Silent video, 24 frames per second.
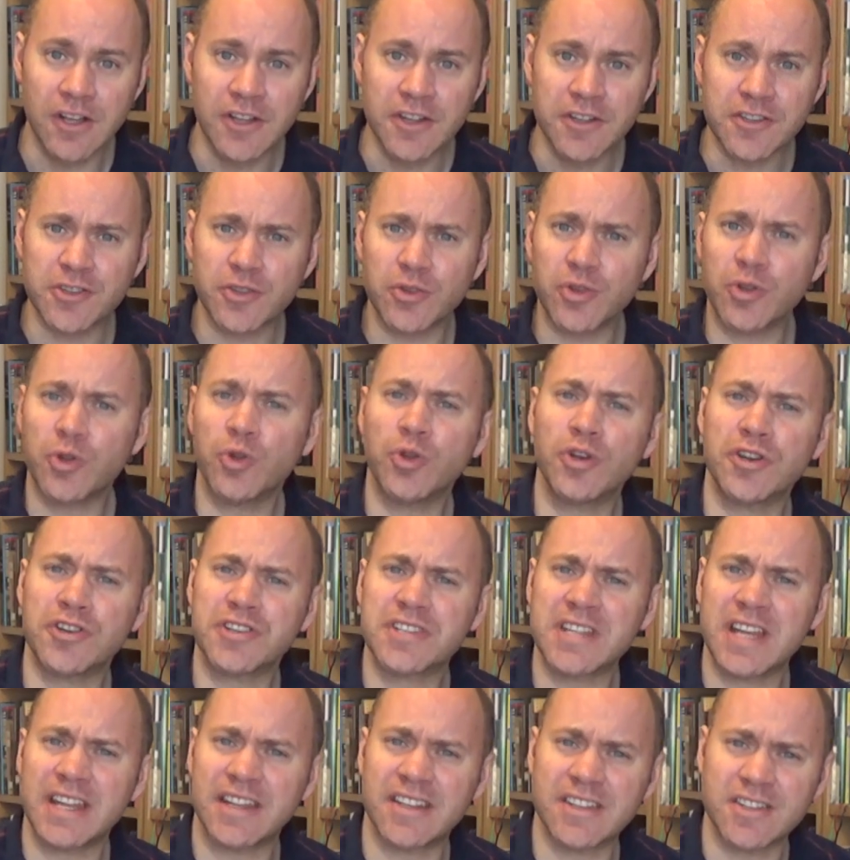So the owner
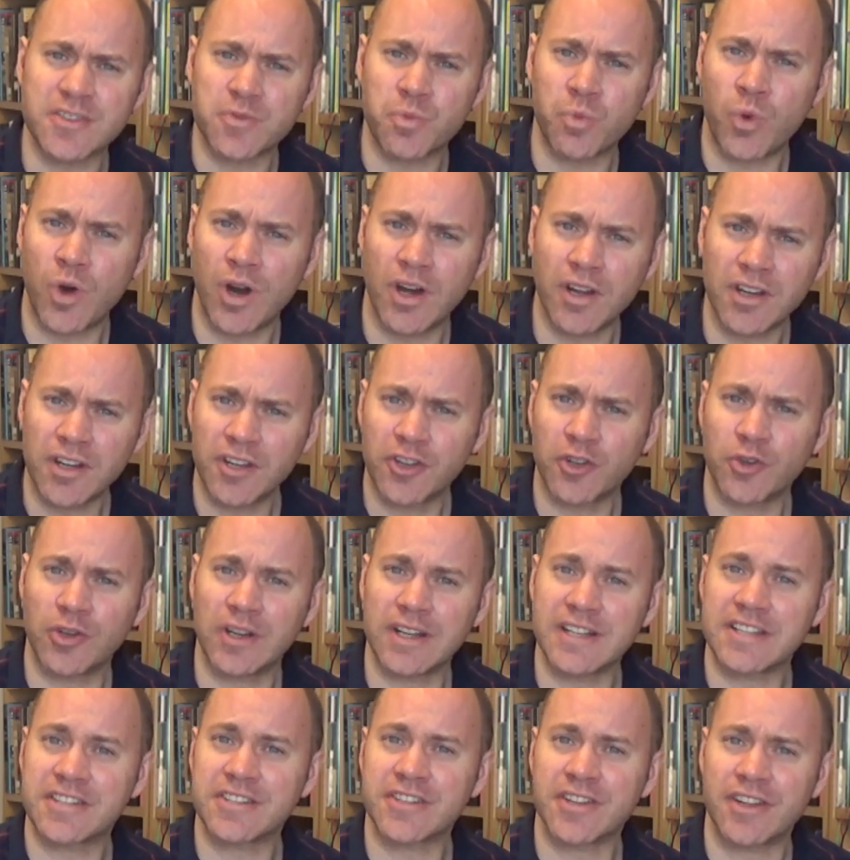sent his one and
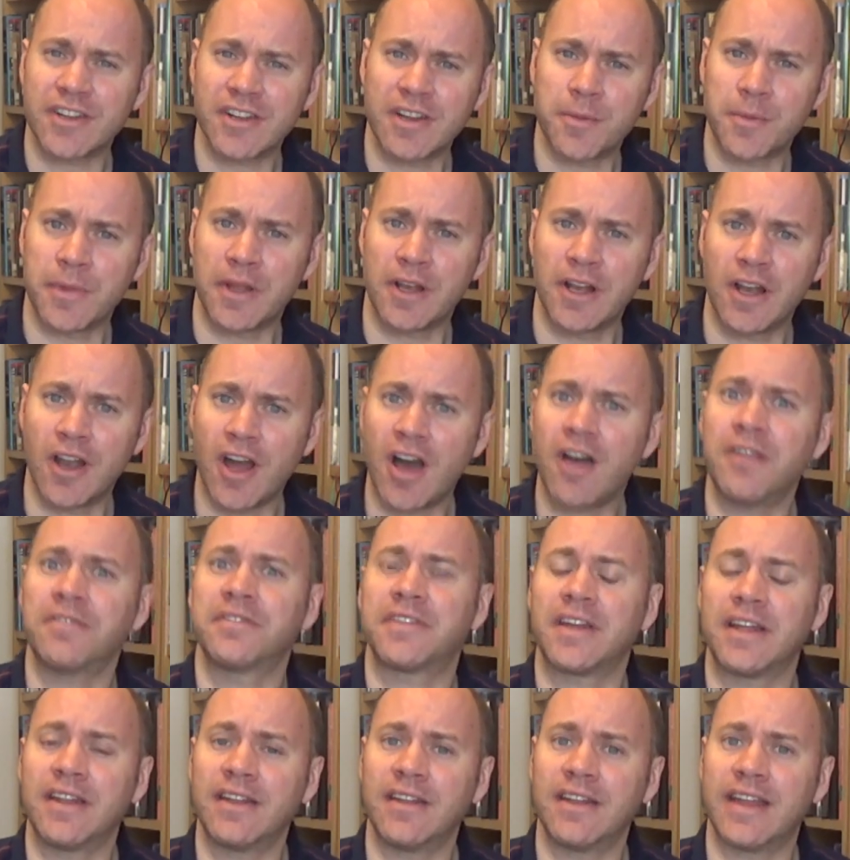only son whom he loved,
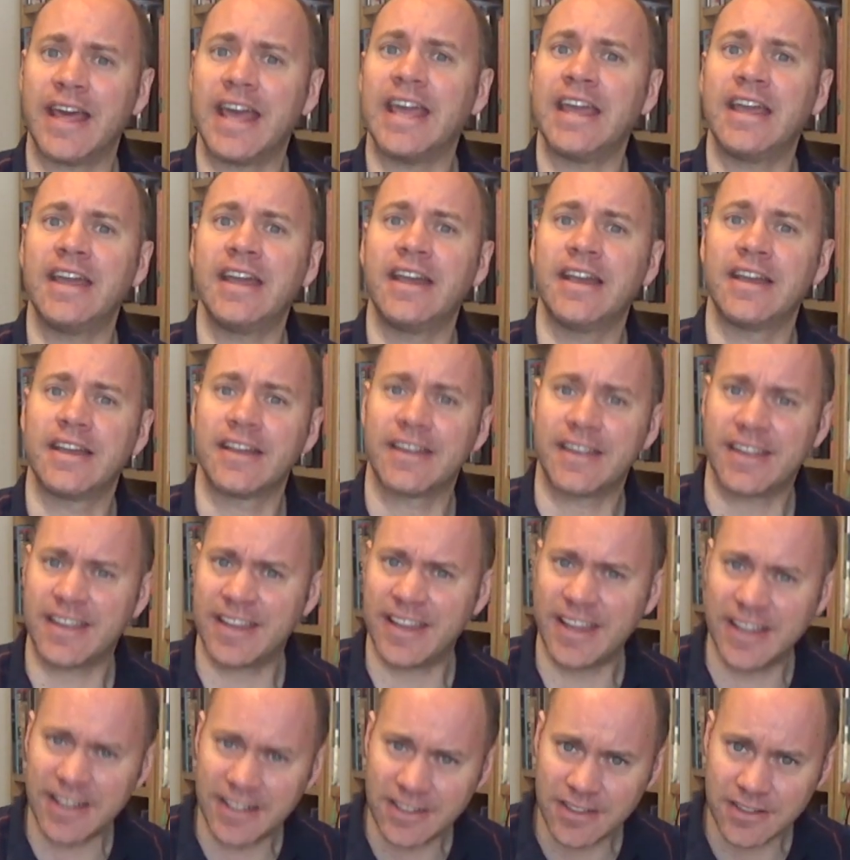and they
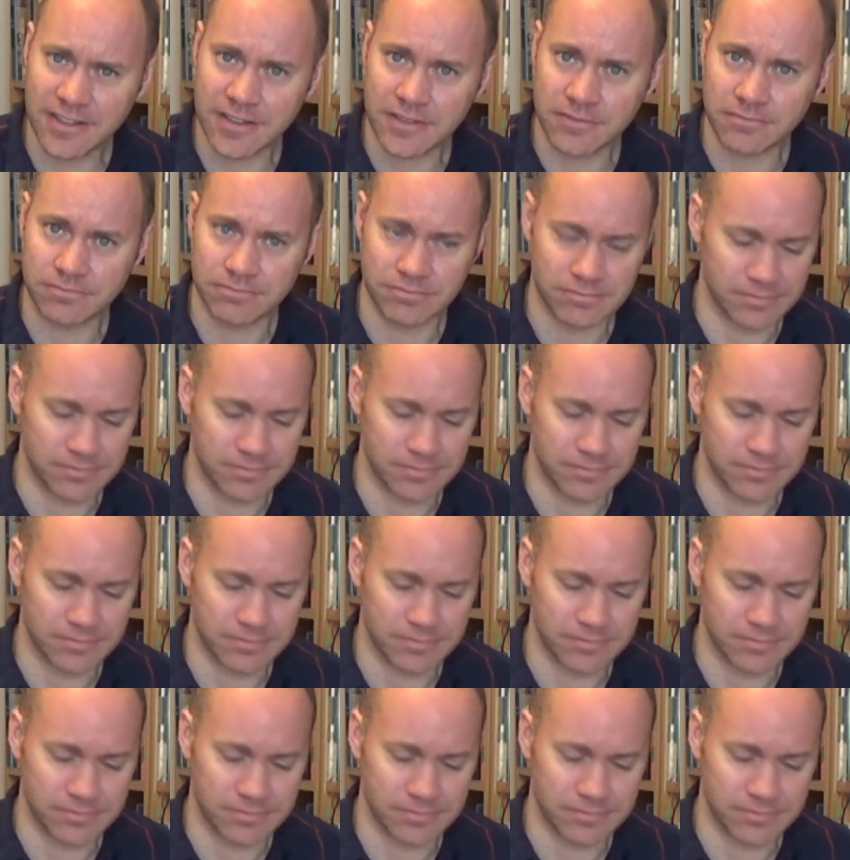killed him.